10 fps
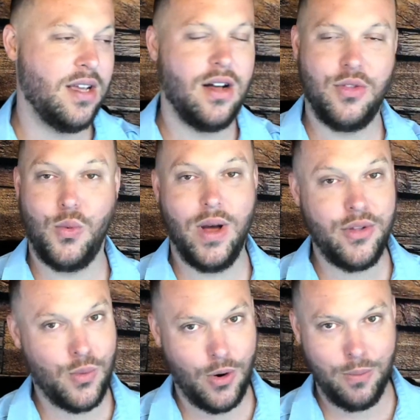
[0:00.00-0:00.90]
The weather
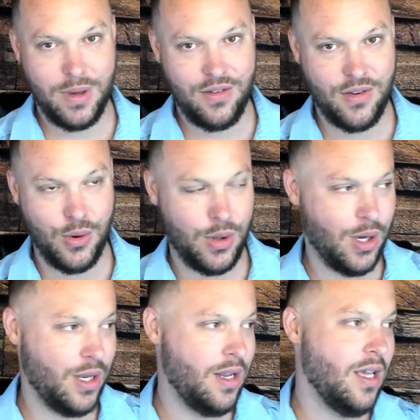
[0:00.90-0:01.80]
won't be so
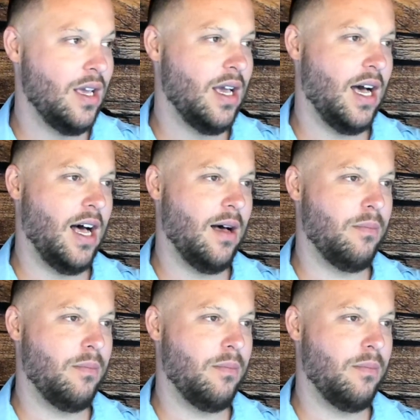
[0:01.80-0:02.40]
good. Um,